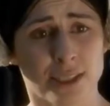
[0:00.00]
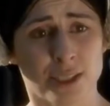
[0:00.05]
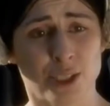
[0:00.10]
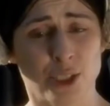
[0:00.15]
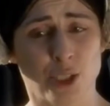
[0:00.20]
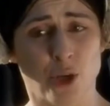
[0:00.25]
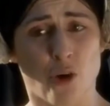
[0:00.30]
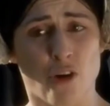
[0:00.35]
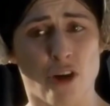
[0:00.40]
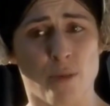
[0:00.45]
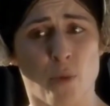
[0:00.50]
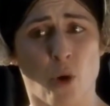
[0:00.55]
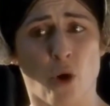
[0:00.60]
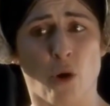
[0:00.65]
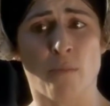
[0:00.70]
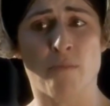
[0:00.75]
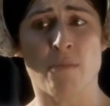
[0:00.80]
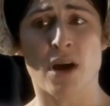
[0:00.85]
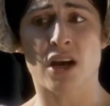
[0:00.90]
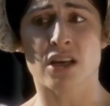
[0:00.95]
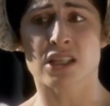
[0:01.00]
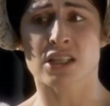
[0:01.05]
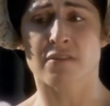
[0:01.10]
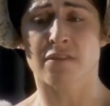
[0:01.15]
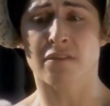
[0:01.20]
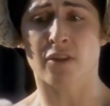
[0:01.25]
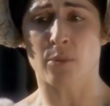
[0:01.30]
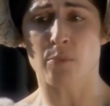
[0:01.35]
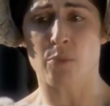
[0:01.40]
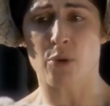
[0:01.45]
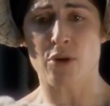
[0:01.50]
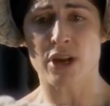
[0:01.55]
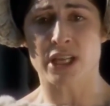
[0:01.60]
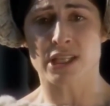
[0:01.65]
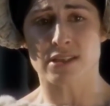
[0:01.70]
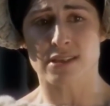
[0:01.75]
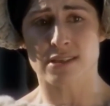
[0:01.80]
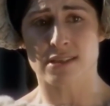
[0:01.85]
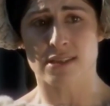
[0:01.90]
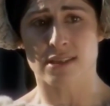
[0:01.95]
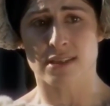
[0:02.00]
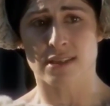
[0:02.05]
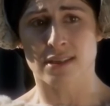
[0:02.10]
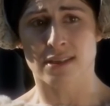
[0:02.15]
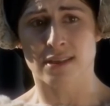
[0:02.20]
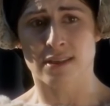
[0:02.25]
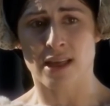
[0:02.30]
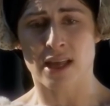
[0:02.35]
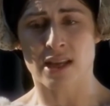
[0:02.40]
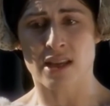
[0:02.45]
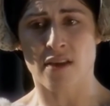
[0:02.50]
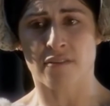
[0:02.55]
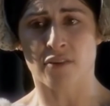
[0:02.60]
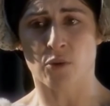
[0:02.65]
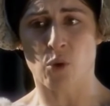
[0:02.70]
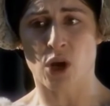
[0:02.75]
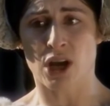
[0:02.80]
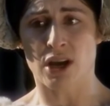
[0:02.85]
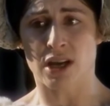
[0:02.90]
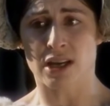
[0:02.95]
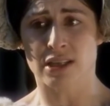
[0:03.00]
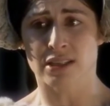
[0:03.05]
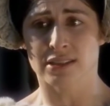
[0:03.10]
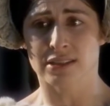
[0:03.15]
nor a more merciful prince there never were.